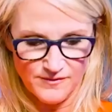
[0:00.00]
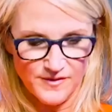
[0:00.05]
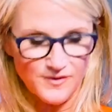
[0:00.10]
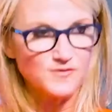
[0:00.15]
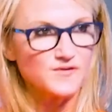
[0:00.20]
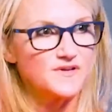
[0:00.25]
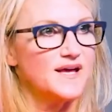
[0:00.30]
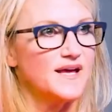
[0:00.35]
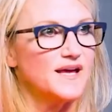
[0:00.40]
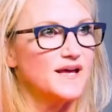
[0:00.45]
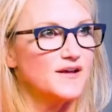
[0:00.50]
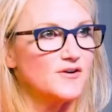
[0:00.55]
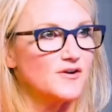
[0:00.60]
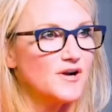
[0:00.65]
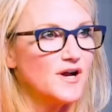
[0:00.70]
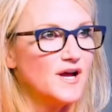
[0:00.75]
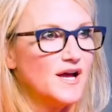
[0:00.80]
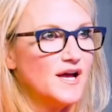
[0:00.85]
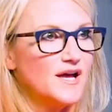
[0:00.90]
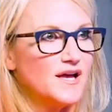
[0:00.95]
if they're dead
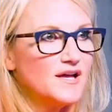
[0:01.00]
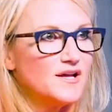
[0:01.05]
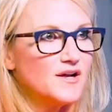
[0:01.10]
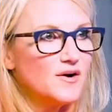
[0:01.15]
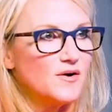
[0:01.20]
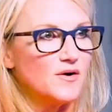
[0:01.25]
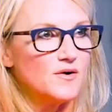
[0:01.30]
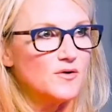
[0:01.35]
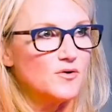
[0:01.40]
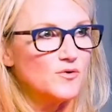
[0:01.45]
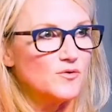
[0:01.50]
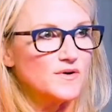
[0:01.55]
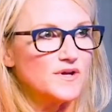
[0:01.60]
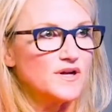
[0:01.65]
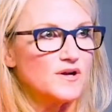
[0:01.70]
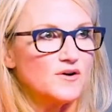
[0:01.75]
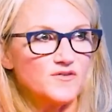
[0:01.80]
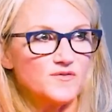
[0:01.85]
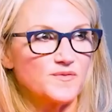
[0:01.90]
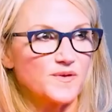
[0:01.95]
or, you know, oh, you
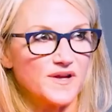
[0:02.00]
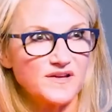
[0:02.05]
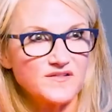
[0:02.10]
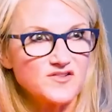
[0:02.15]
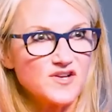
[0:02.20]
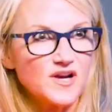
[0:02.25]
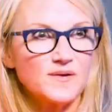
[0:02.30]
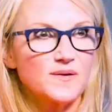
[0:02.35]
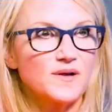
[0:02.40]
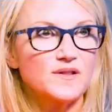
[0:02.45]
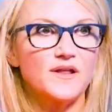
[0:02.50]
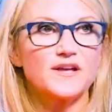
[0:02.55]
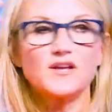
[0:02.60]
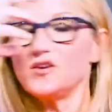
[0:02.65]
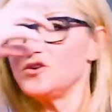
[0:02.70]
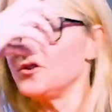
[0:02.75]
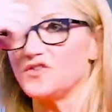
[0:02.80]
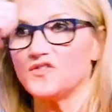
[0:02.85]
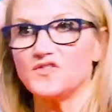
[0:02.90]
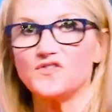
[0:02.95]
know, as a check, like
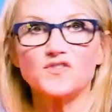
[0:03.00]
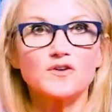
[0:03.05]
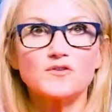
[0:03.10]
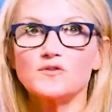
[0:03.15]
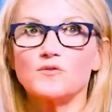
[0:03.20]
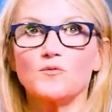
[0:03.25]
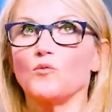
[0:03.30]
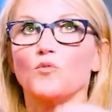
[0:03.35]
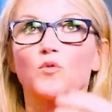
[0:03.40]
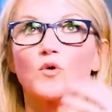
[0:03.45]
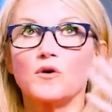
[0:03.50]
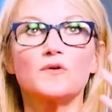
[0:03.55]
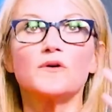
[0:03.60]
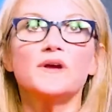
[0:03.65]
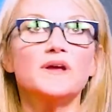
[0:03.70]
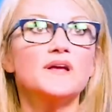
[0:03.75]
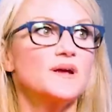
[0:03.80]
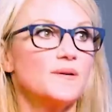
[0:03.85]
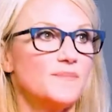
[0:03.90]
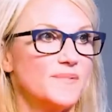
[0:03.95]
you just start
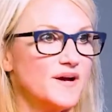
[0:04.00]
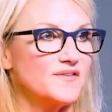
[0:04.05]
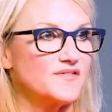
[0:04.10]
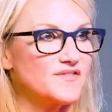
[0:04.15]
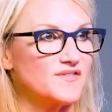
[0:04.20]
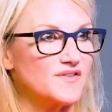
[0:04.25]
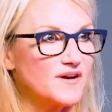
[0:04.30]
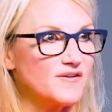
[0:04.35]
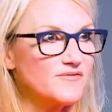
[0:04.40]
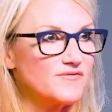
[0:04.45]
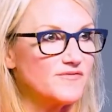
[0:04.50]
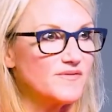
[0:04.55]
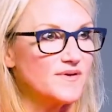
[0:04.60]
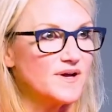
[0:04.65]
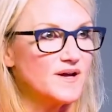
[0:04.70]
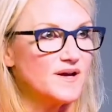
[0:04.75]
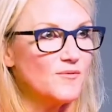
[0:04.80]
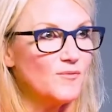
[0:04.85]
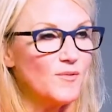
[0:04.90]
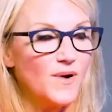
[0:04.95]
worrying about stuff.
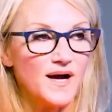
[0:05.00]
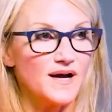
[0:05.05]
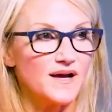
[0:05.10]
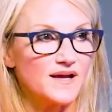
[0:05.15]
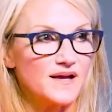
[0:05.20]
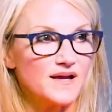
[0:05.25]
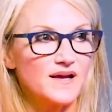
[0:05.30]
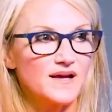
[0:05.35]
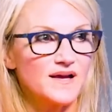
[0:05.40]
Mm. Why?